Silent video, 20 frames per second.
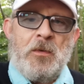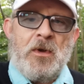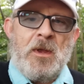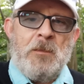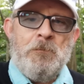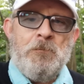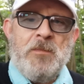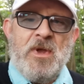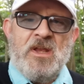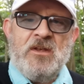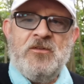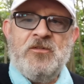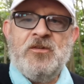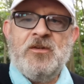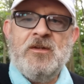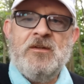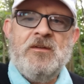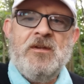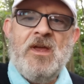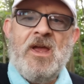but I
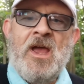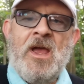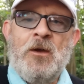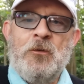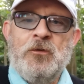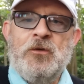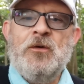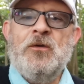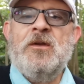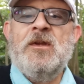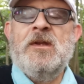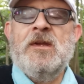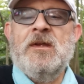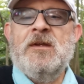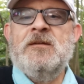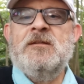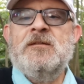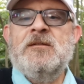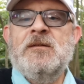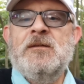mentioned how good it
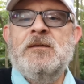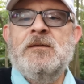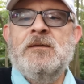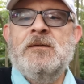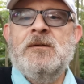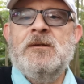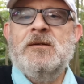is